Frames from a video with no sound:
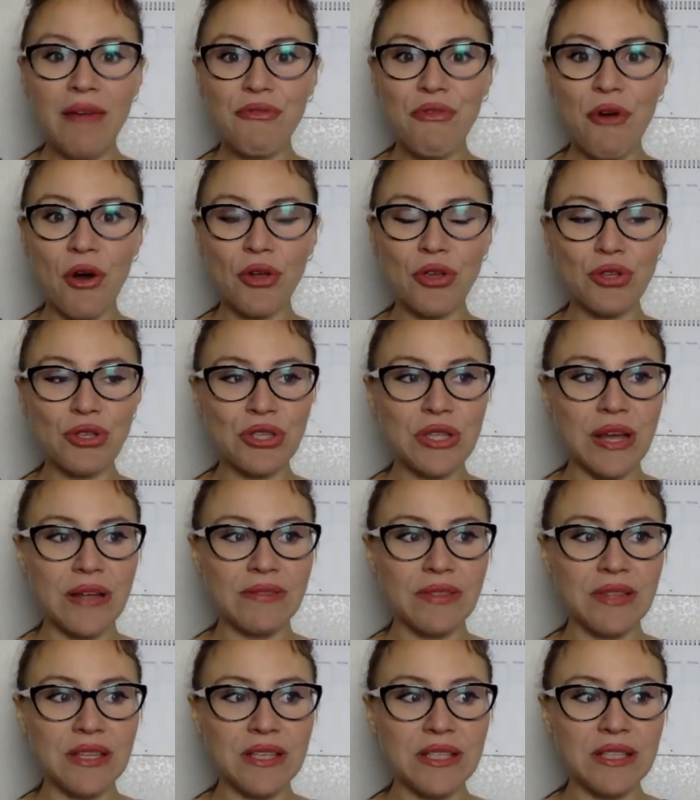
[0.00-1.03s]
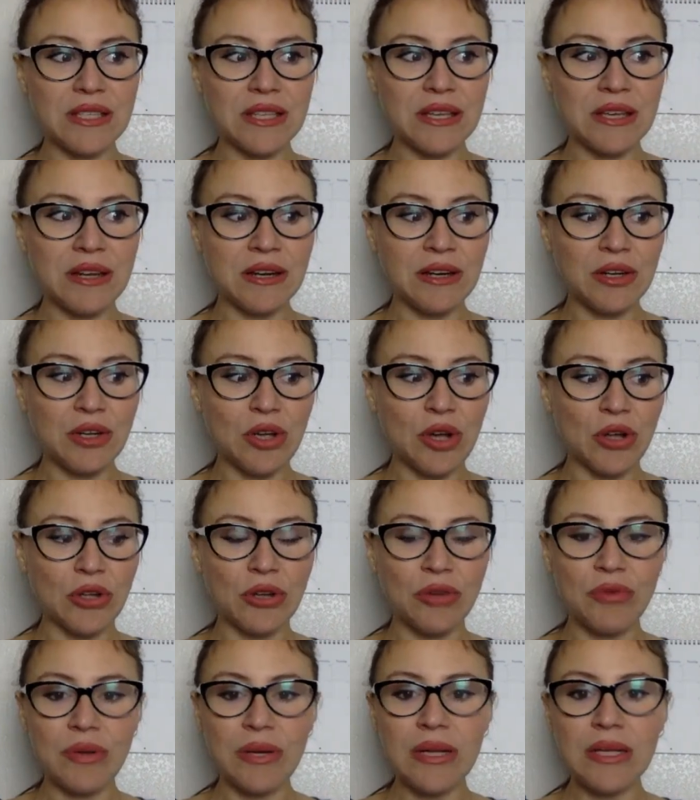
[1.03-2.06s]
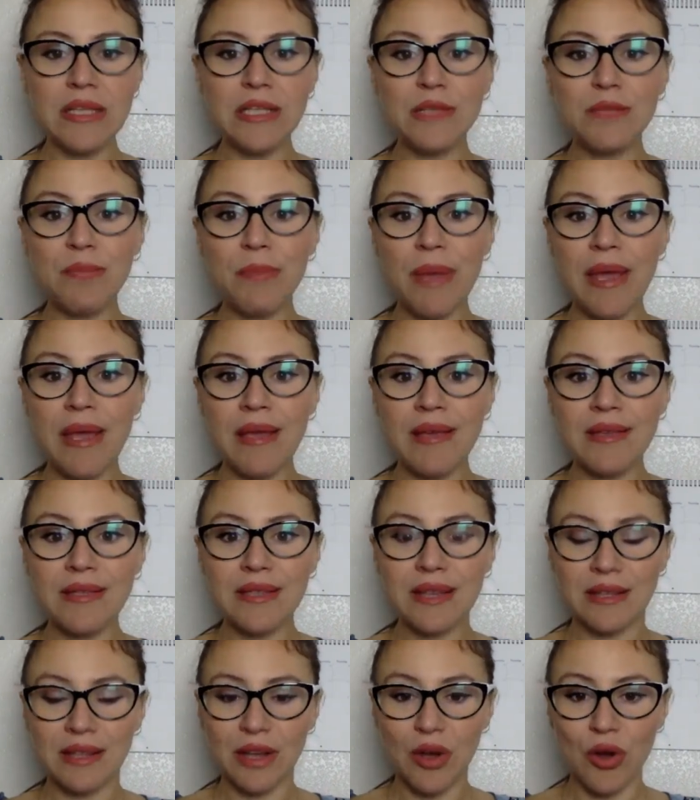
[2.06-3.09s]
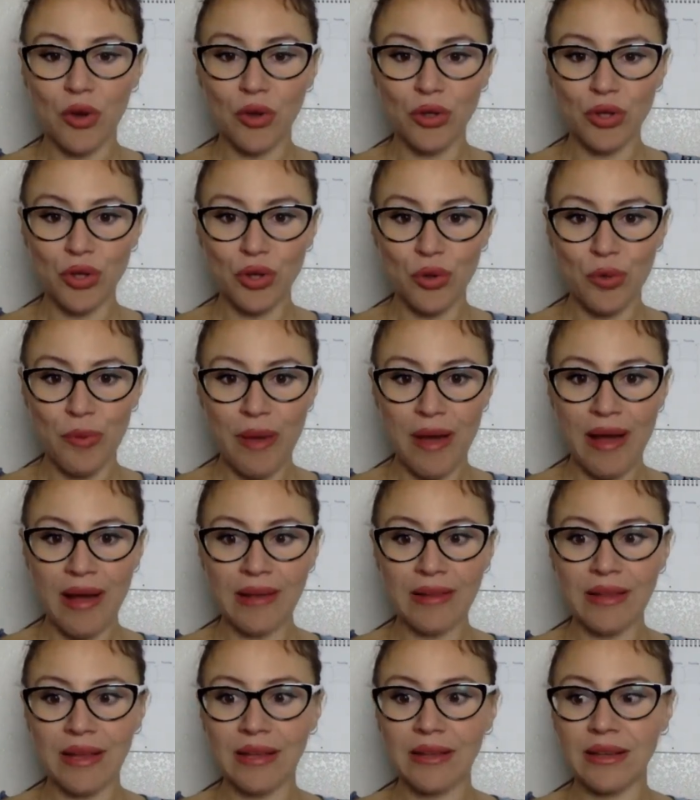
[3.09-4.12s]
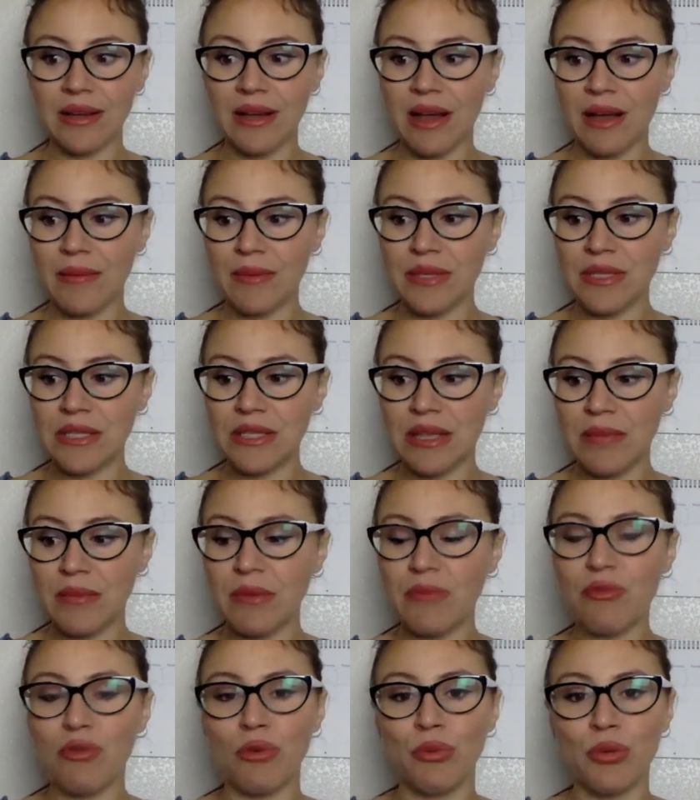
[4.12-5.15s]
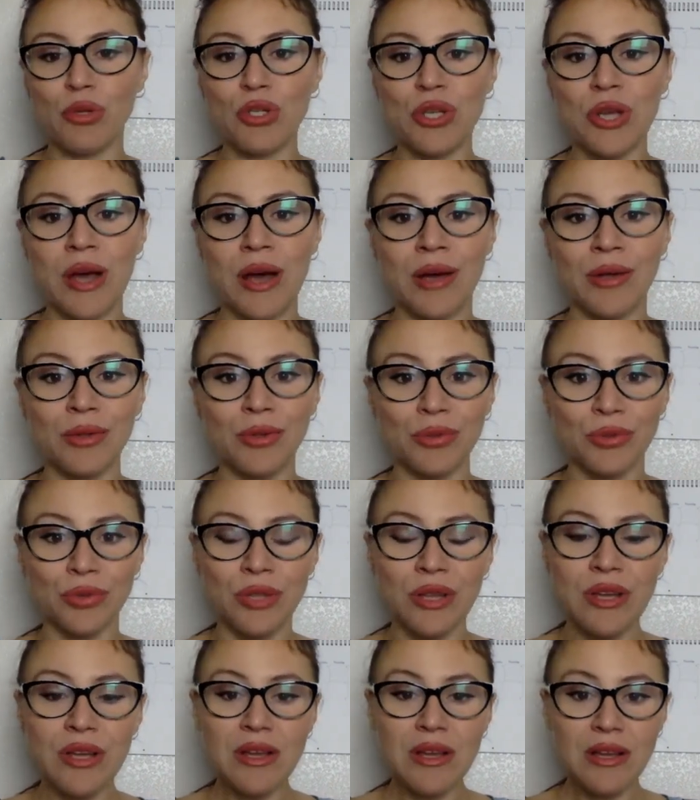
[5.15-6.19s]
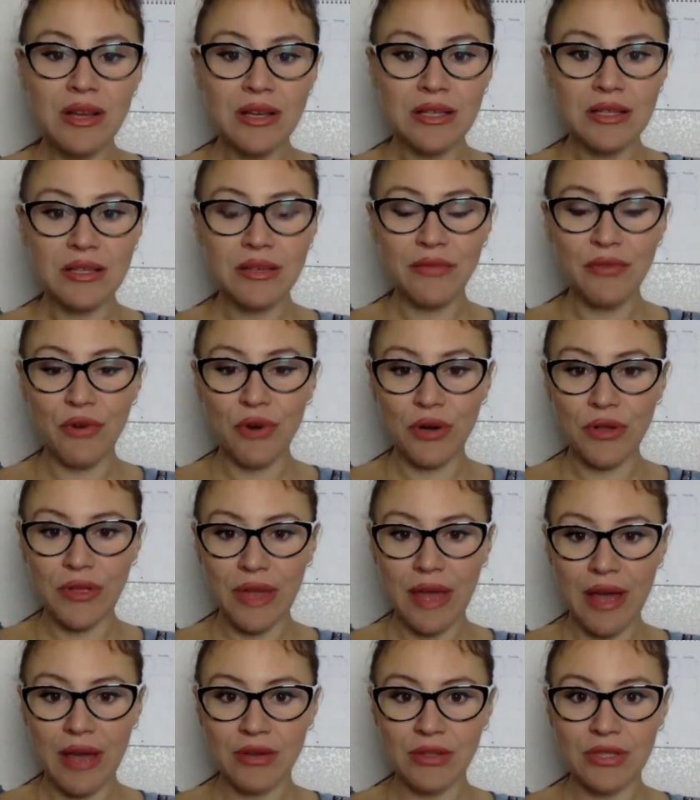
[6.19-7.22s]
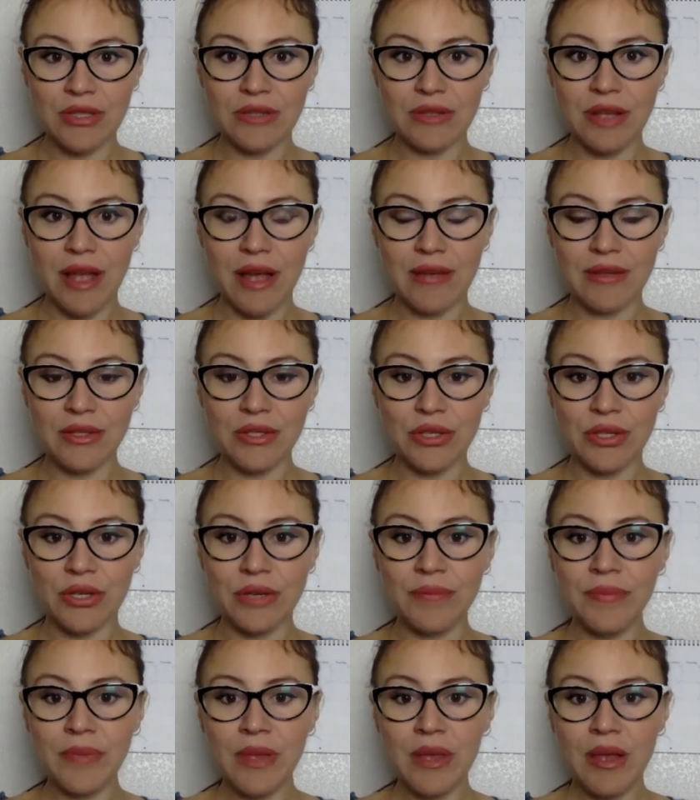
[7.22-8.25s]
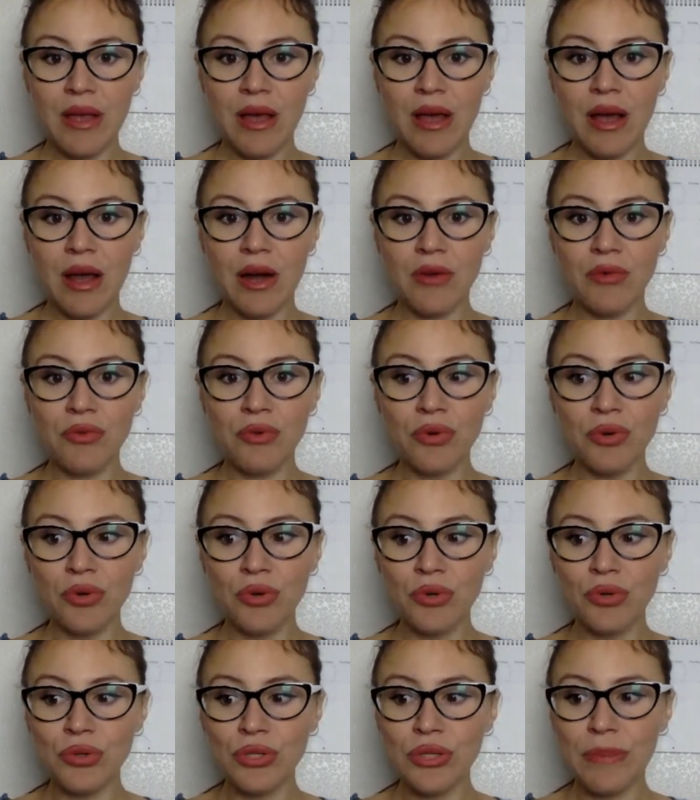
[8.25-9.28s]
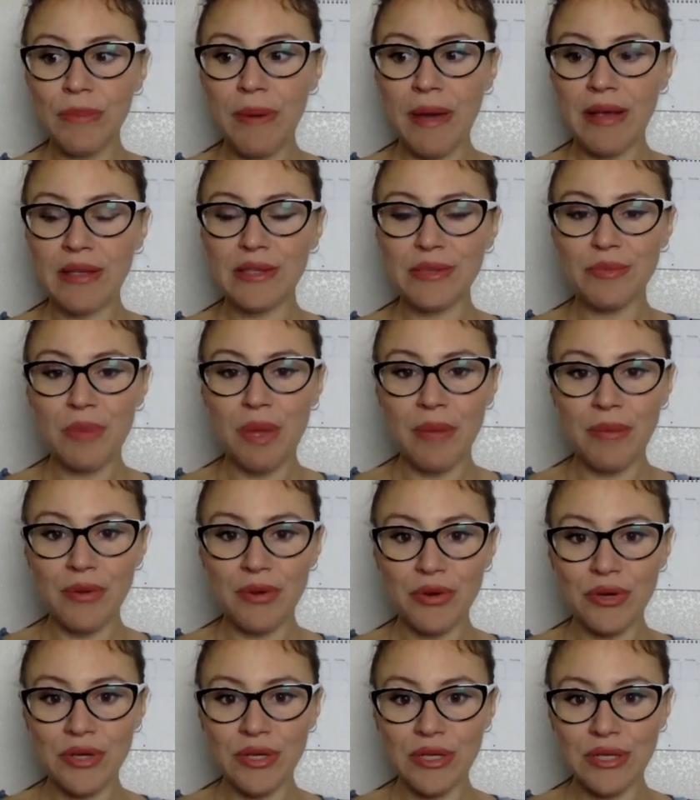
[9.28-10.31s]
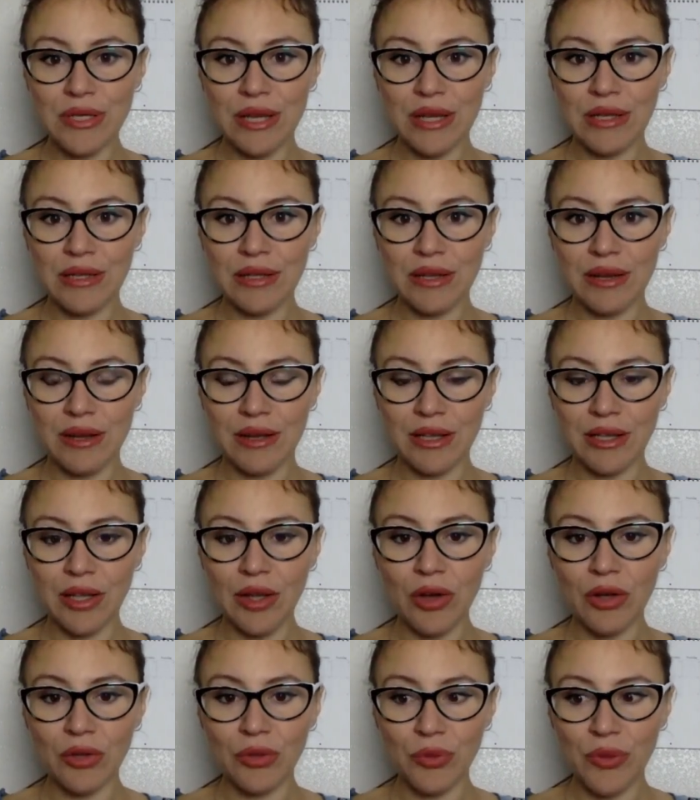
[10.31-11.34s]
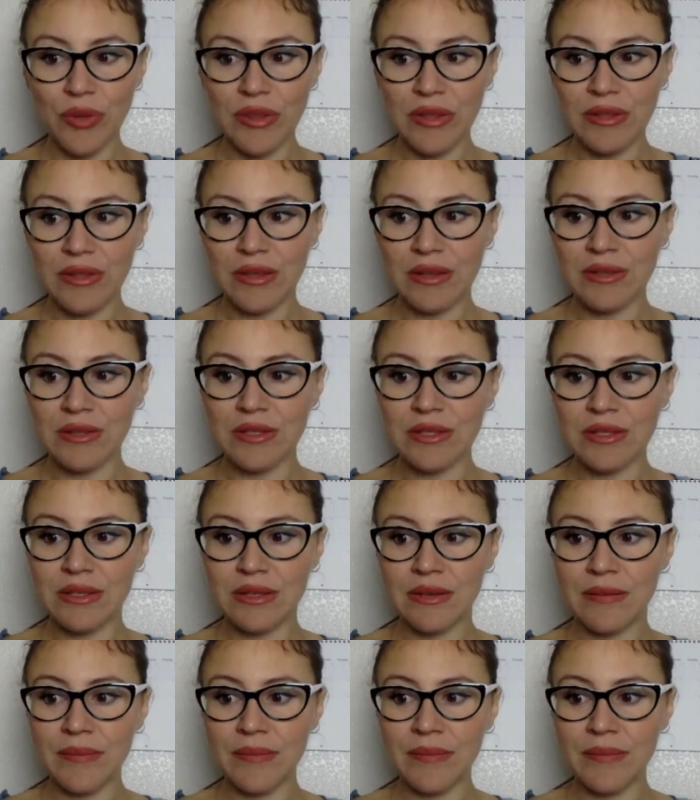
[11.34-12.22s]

focus that this year you're going to release pains that are holding you back, that are stemming from your childhood, because the 4th house in Cancer rules the past memories that are locked within us,